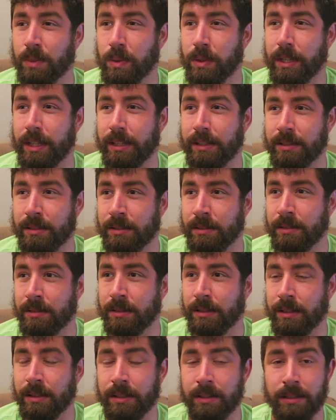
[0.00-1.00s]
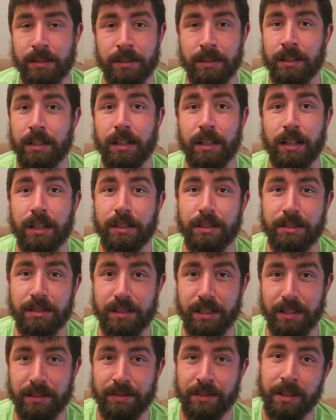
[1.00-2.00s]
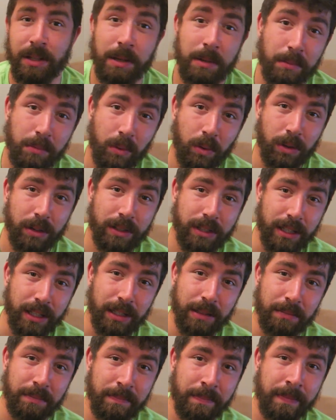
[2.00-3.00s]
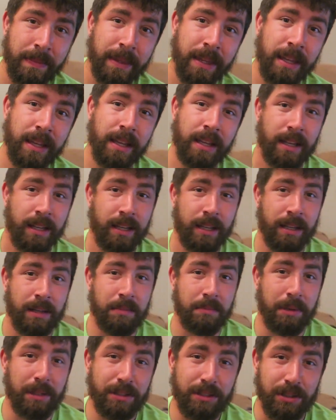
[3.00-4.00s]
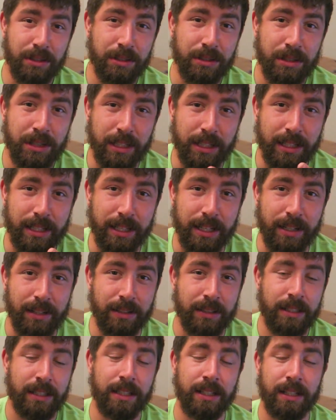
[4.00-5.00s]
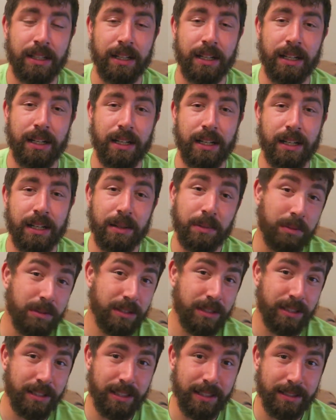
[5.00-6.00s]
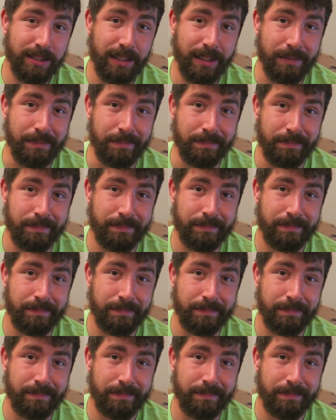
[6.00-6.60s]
What else? Other stuff. More to come. Make sure you check it out, and we'll see you next time.